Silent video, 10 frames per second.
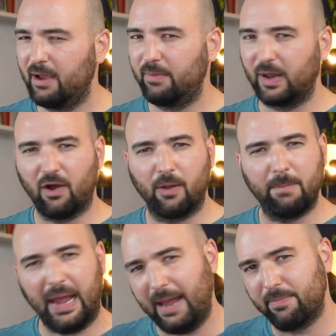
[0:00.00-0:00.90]
but on
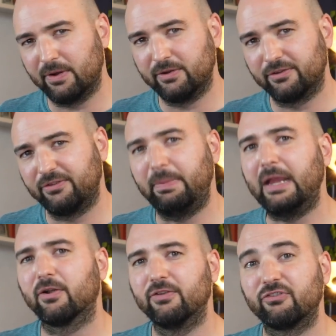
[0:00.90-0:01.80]
paper your
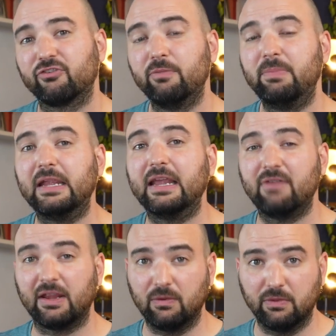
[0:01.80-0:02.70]
speakers should be
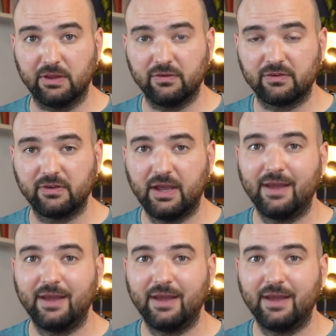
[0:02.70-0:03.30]
giving you this,